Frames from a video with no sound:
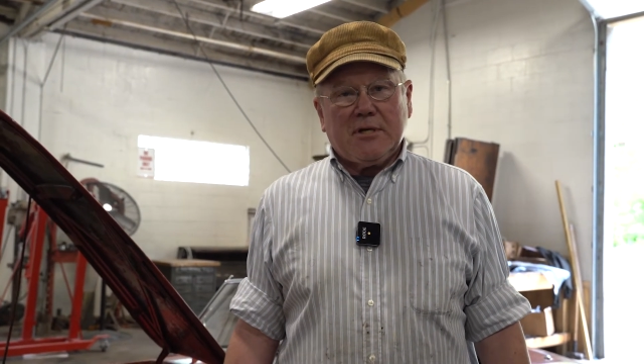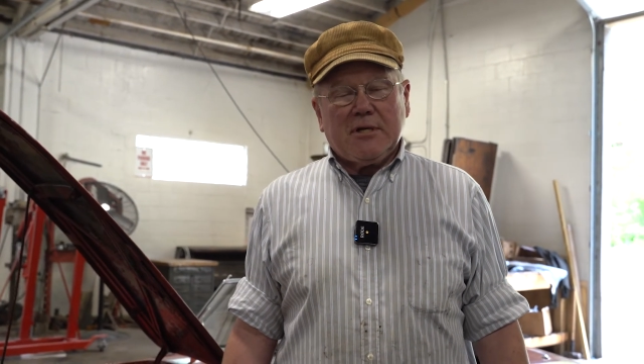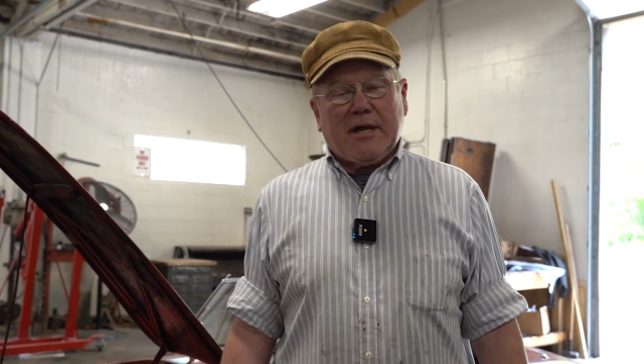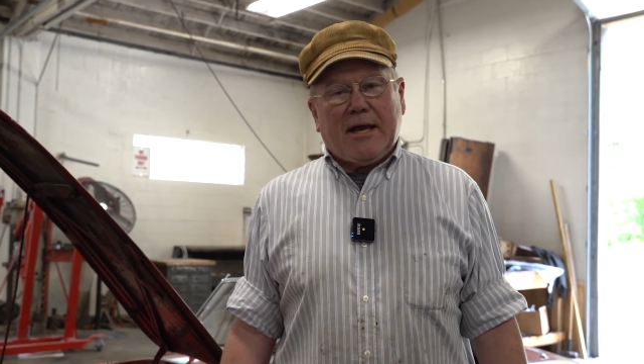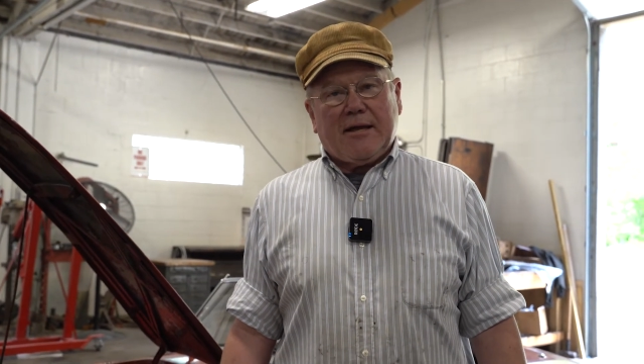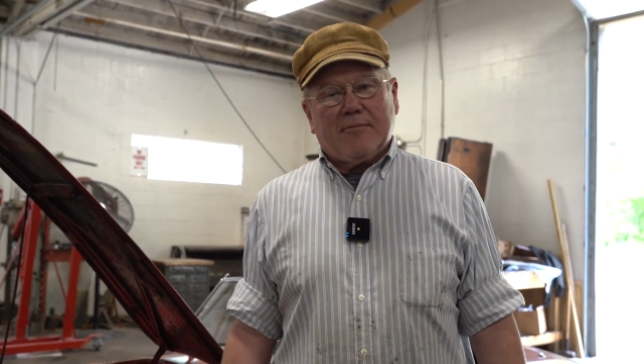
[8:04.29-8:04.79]

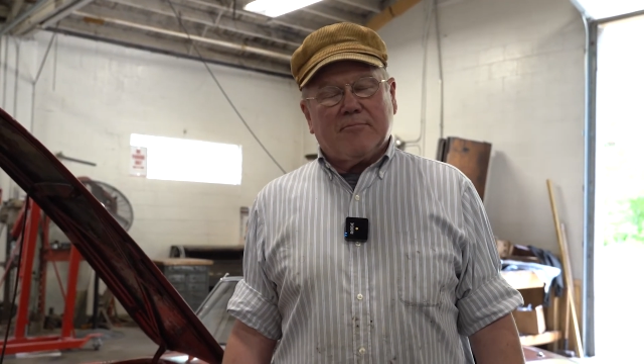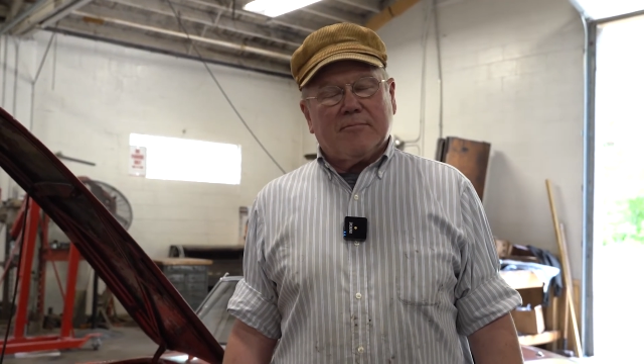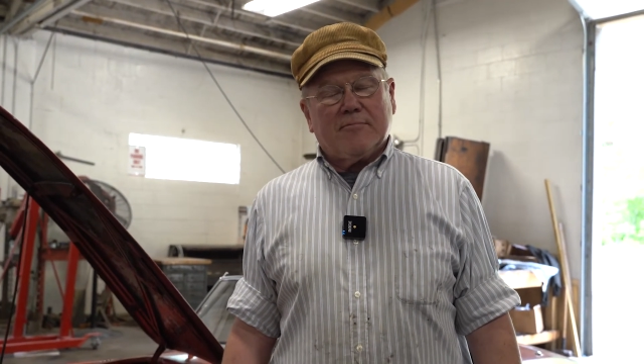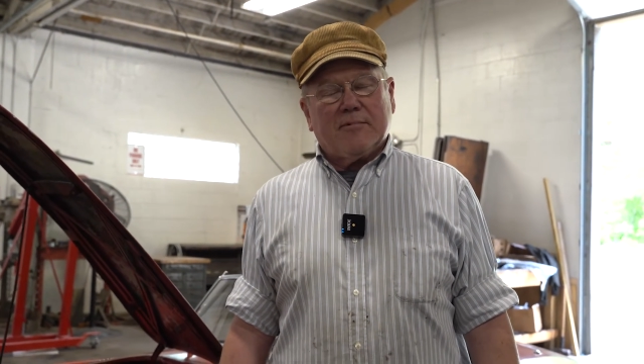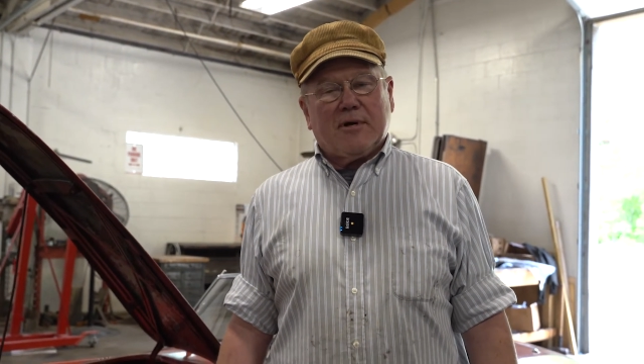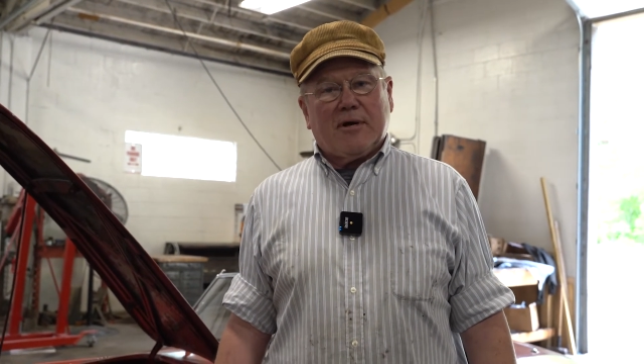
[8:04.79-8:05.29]
Hey,
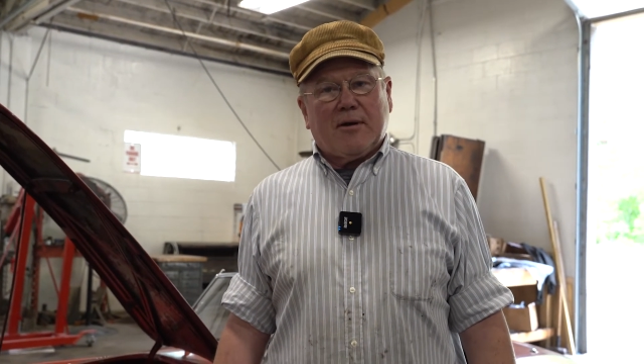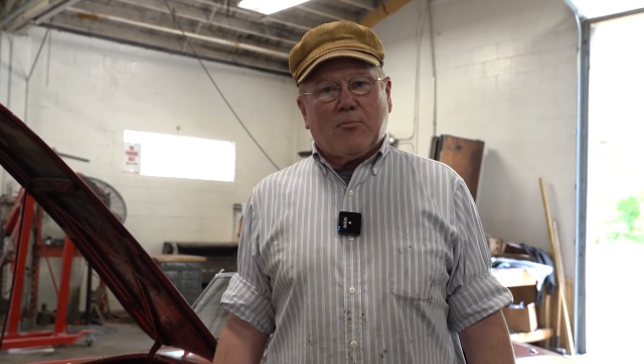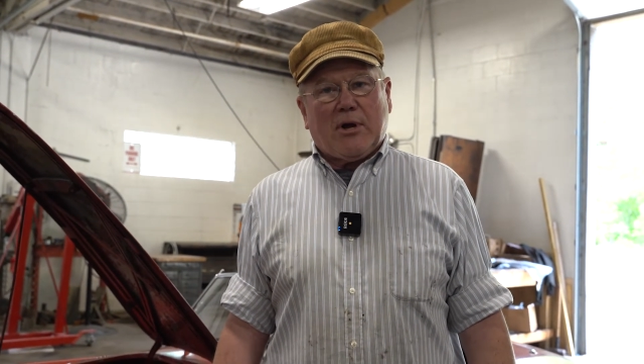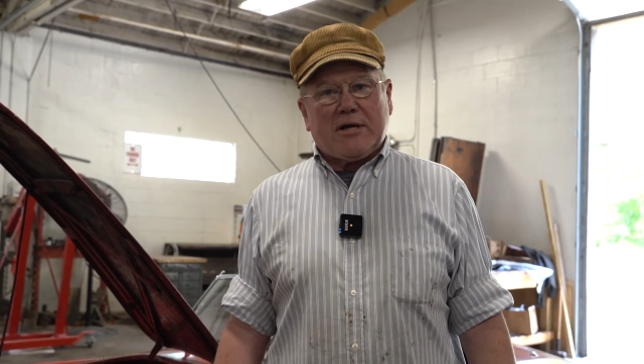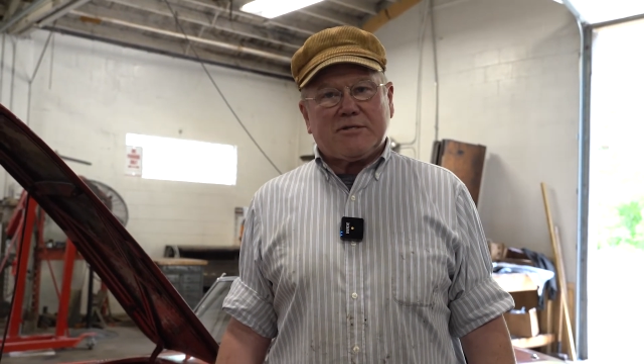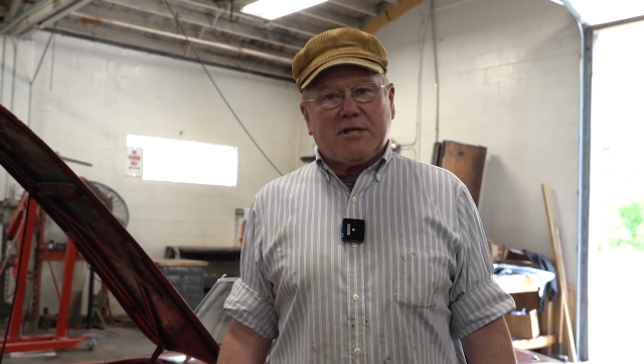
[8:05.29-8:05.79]
I'm
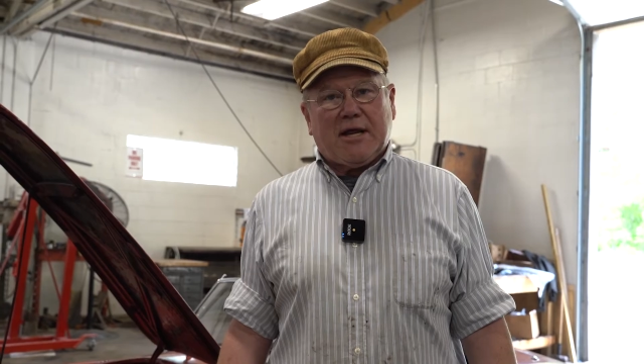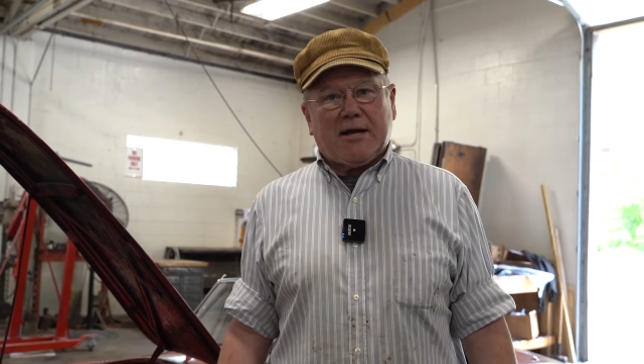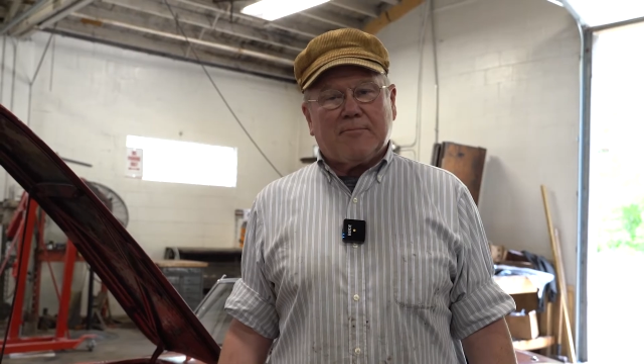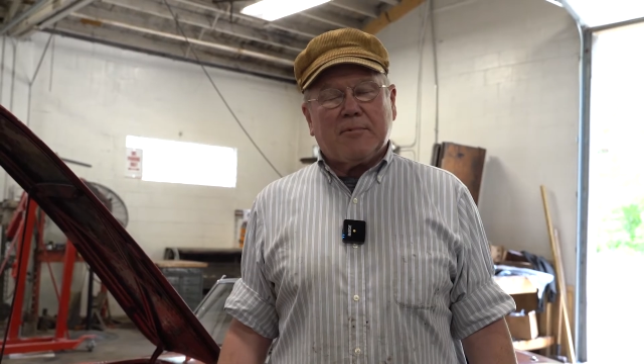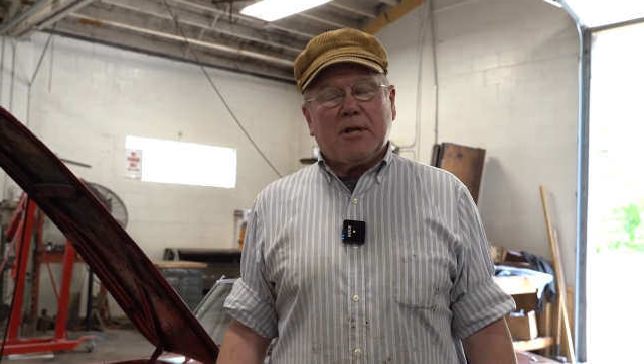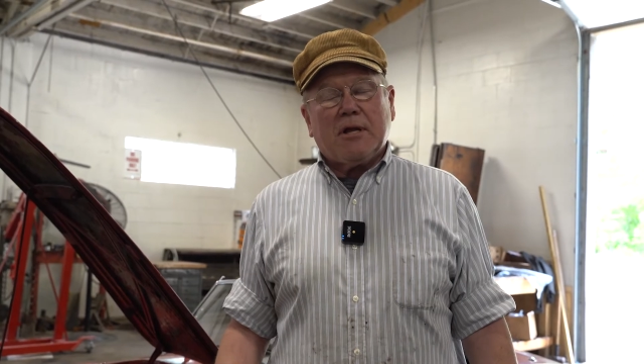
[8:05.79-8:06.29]
waxing on,